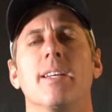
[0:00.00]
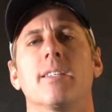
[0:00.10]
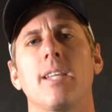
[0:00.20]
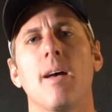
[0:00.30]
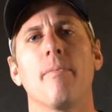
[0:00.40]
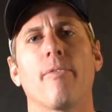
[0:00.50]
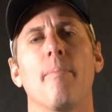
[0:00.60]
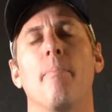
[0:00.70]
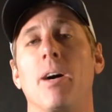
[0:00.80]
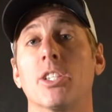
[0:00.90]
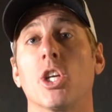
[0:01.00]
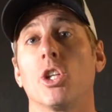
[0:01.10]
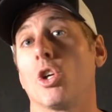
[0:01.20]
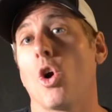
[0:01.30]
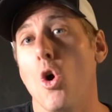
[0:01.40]
stem from
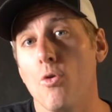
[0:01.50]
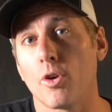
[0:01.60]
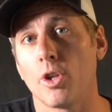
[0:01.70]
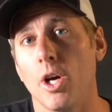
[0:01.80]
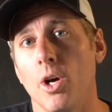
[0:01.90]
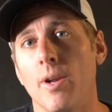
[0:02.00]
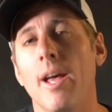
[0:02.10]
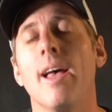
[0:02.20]
muscular overload